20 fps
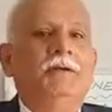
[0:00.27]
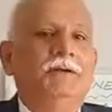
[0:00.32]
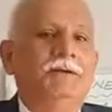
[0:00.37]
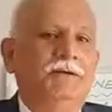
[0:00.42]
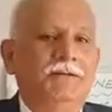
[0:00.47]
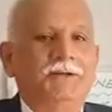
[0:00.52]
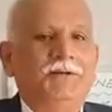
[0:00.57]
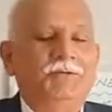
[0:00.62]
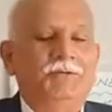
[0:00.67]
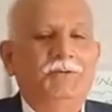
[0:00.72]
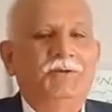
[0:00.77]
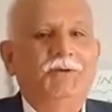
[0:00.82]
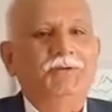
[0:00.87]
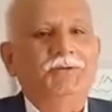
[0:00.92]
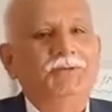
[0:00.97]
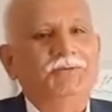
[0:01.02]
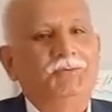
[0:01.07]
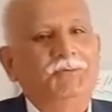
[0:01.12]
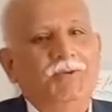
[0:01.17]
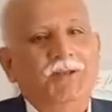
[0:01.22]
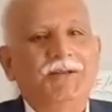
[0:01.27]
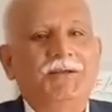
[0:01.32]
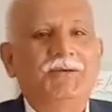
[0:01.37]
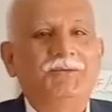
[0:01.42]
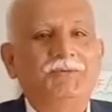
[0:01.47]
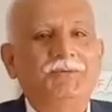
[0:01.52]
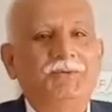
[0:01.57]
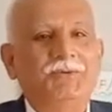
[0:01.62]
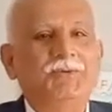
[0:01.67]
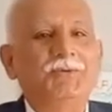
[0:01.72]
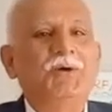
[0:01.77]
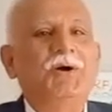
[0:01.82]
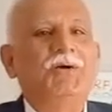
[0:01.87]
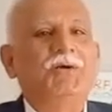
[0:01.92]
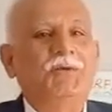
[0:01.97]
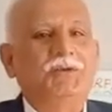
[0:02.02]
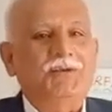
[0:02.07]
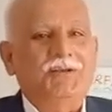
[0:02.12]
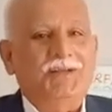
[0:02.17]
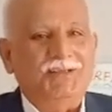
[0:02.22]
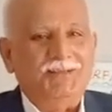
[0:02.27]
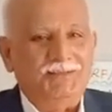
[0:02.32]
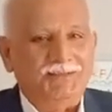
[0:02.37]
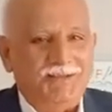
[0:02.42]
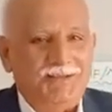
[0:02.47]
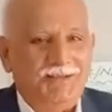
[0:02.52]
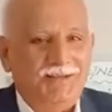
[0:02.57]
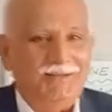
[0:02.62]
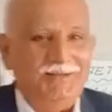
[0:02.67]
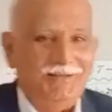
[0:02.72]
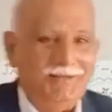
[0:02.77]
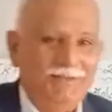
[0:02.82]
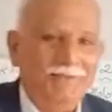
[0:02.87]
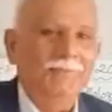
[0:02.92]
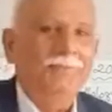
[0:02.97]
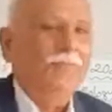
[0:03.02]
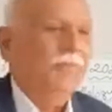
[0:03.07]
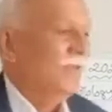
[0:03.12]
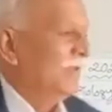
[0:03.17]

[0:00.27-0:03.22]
Dear students, welcome to our class on